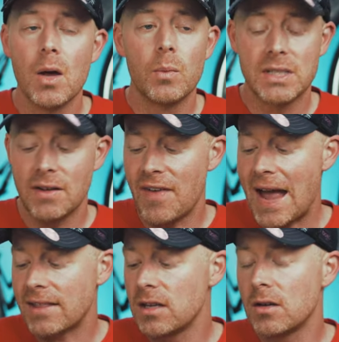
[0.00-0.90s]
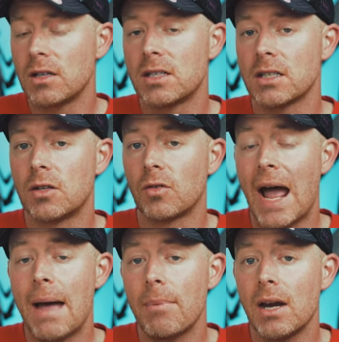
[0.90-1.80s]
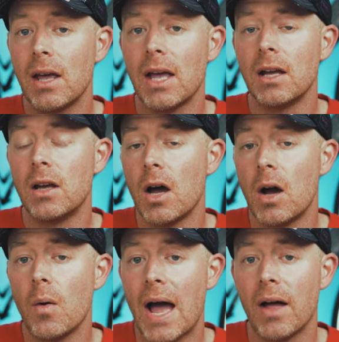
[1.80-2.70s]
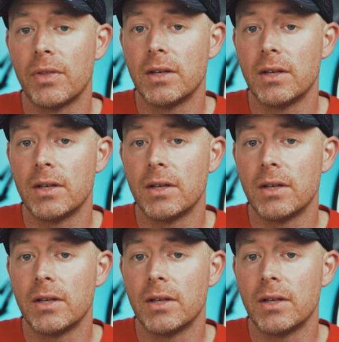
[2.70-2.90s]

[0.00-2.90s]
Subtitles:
was the fact that you could just grab it and go out